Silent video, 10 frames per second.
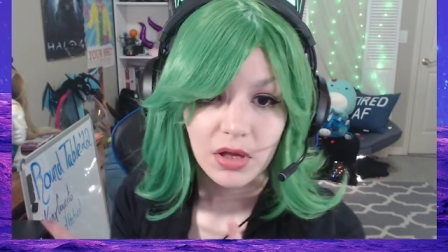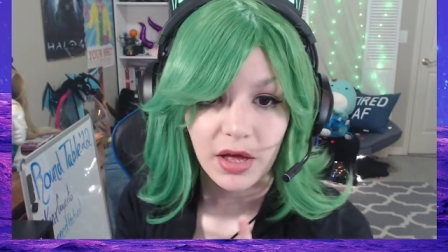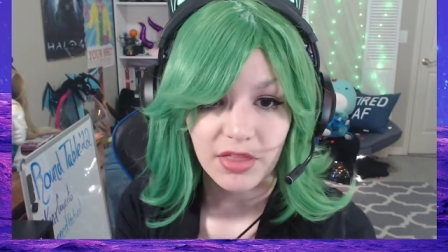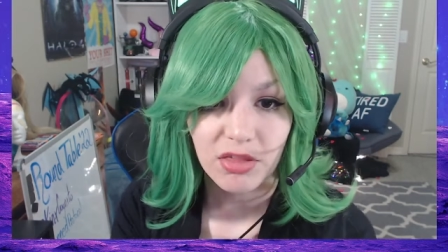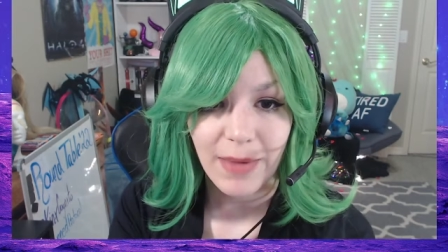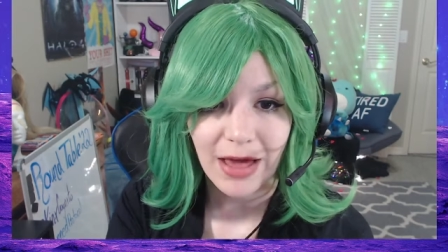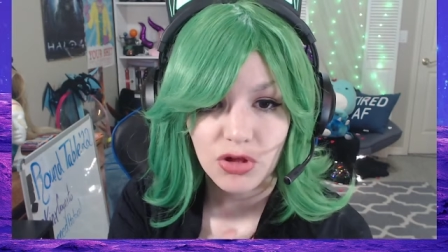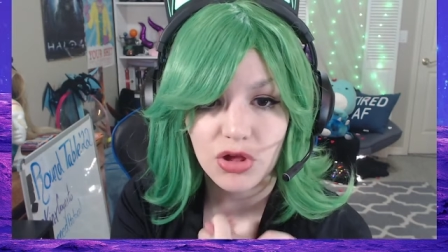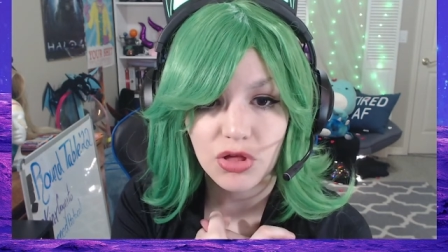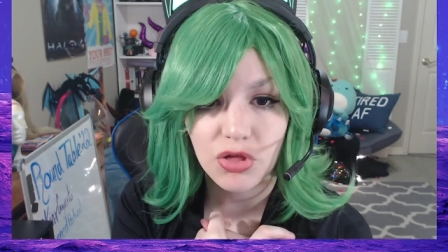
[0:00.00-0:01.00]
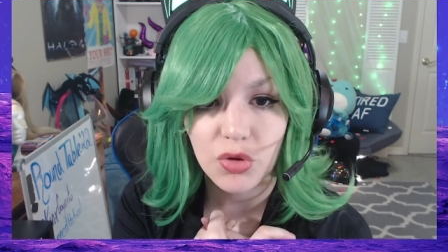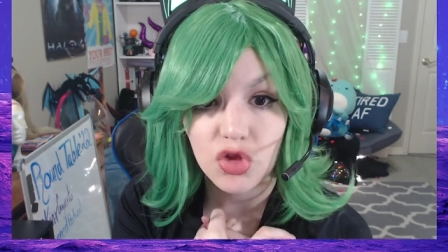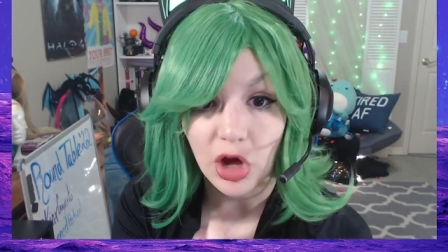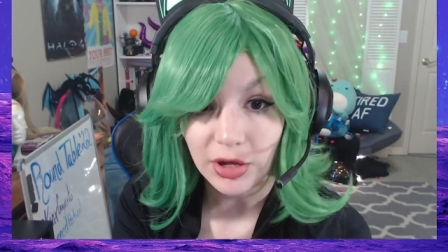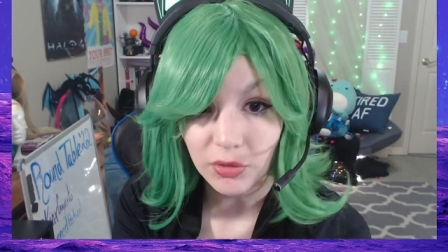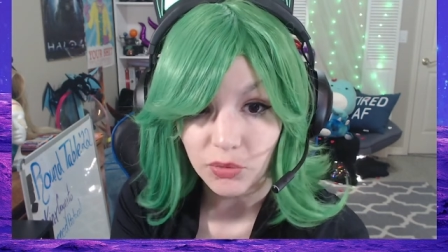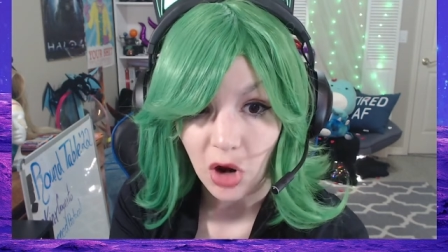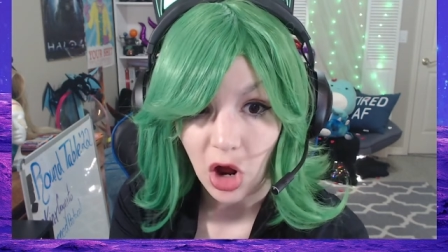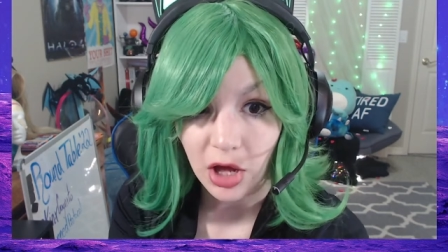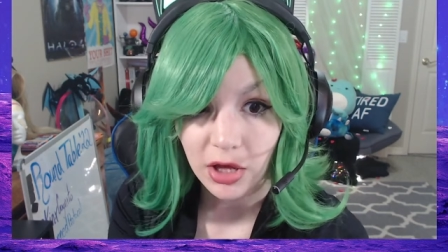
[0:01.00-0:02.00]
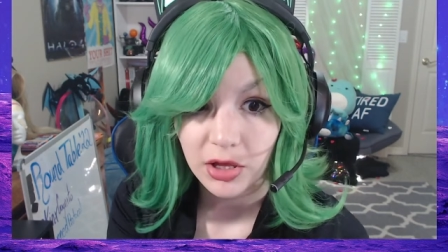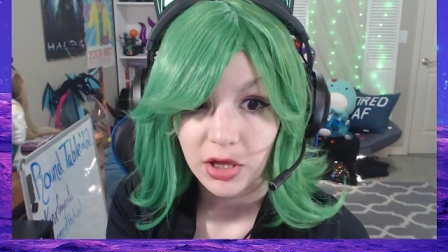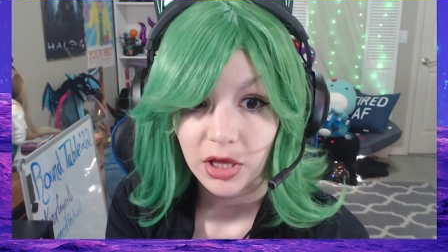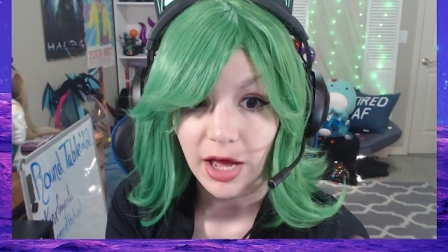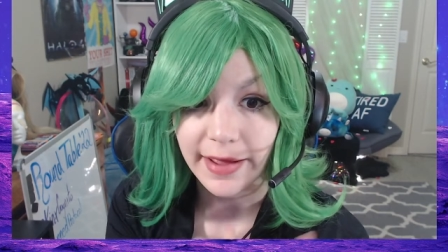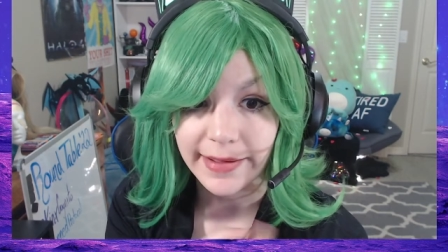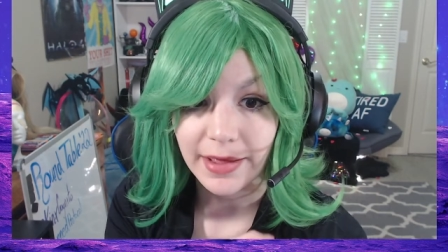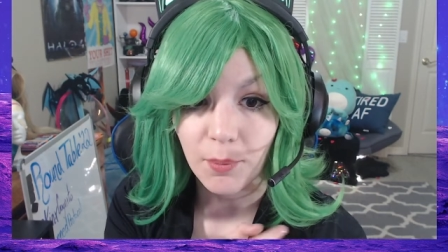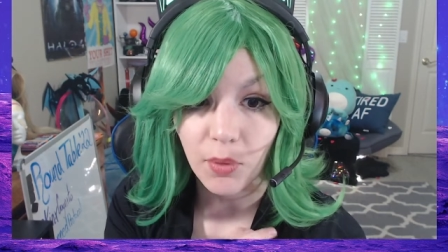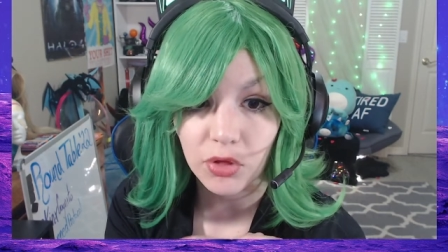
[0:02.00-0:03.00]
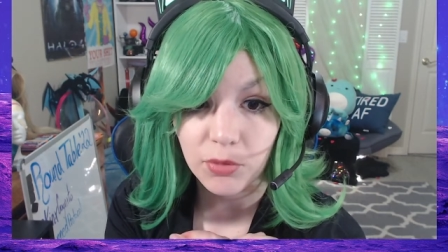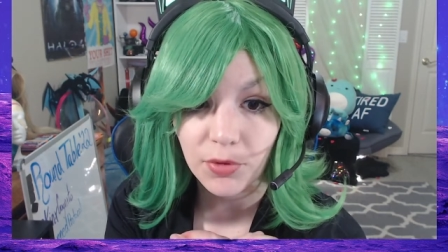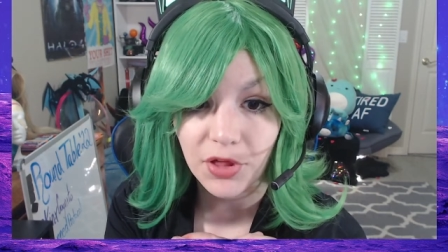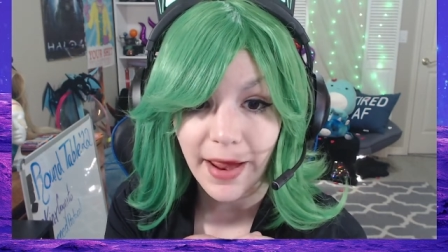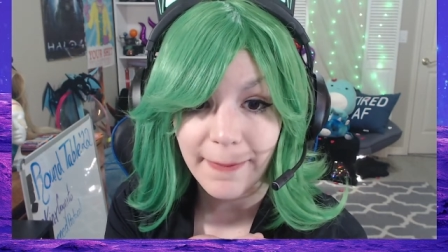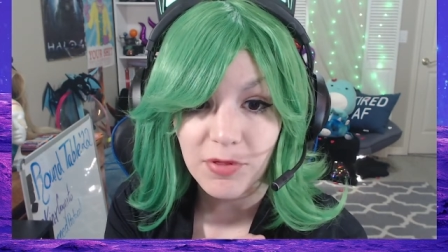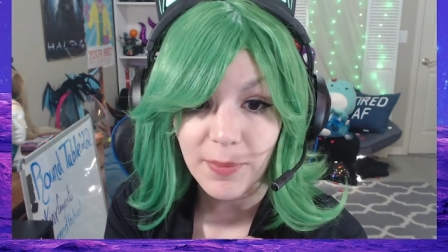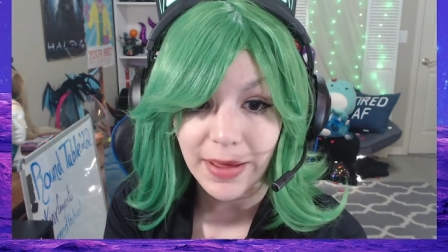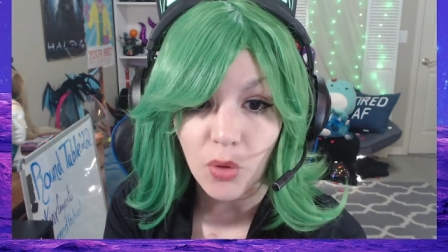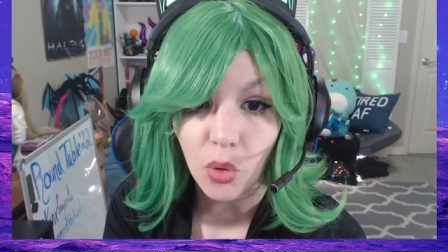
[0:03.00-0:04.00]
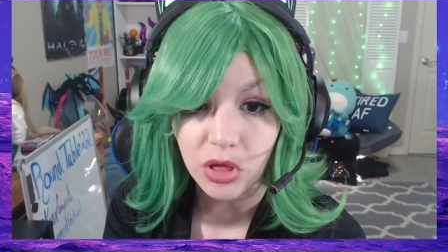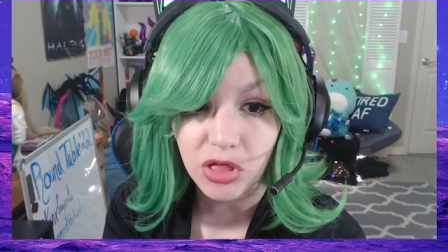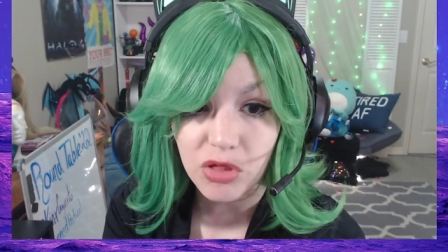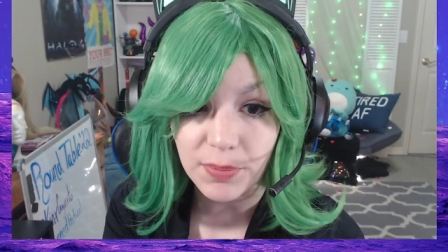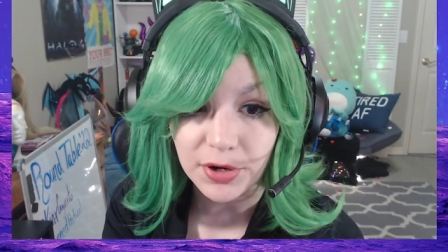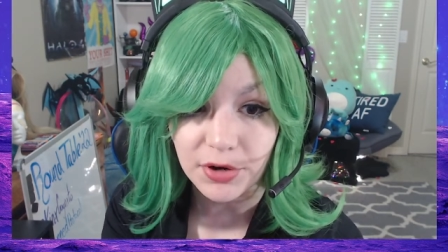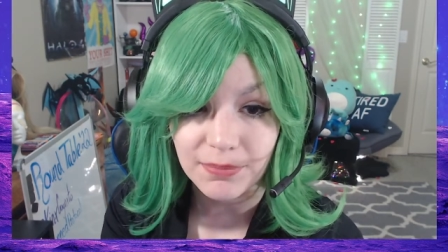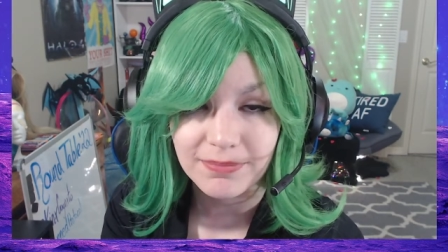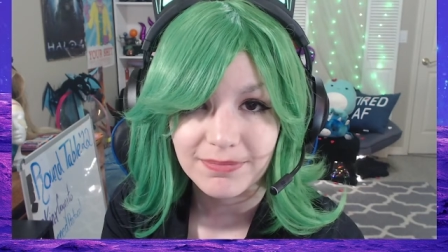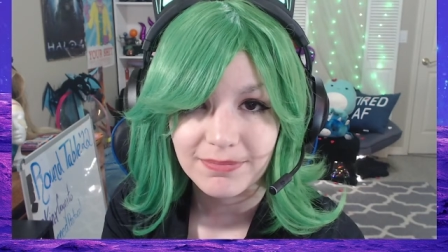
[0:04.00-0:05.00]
Got smashed into a giant rock. Got hit multiple times by Golden Sperm.